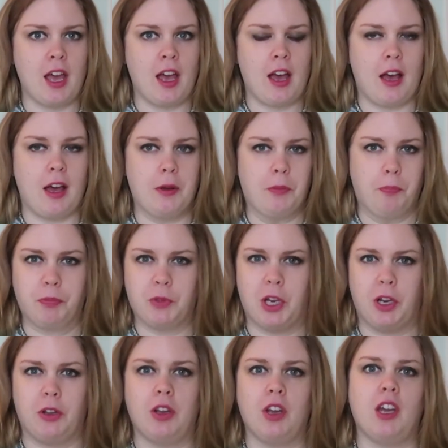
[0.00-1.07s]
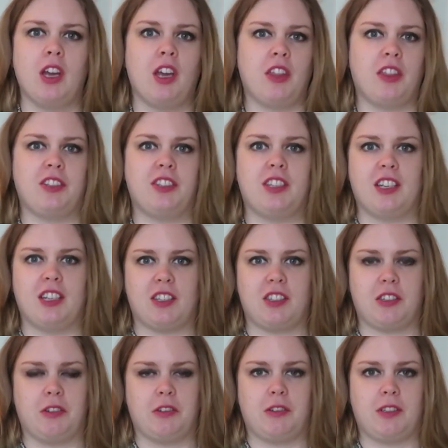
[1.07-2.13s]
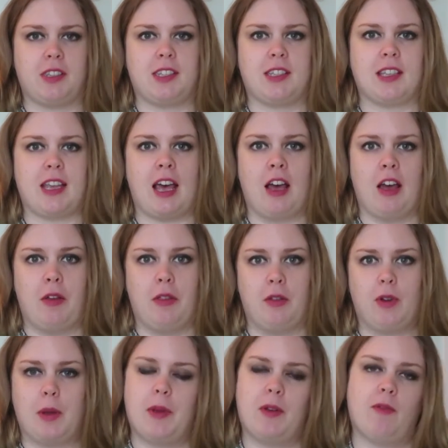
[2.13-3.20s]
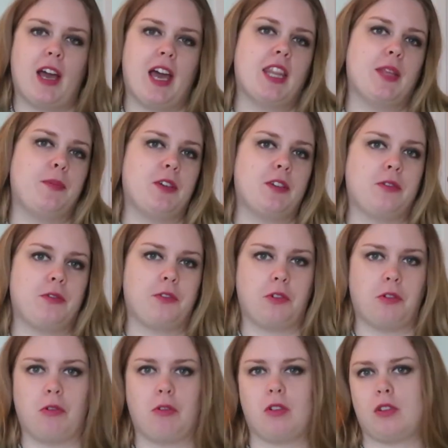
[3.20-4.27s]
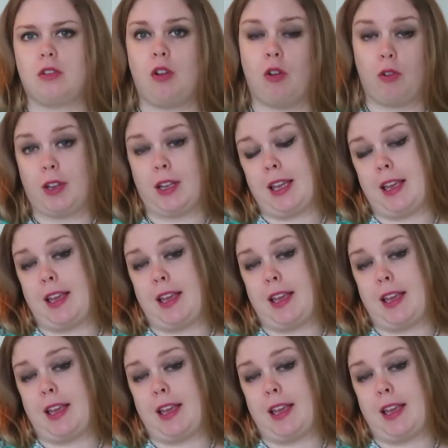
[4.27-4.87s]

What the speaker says: the dinner suits, and the women wear the beautiful long